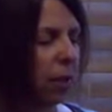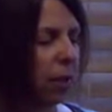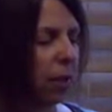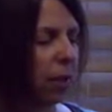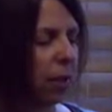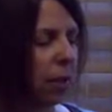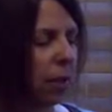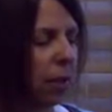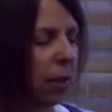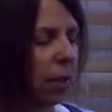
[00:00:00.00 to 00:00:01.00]

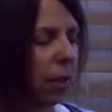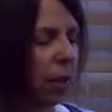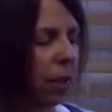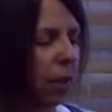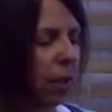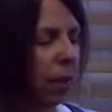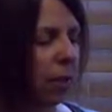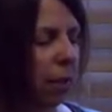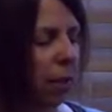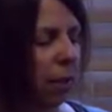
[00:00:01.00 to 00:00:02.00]

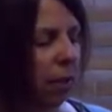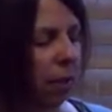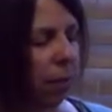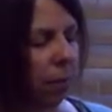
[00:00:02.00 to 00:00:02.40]
[no speech]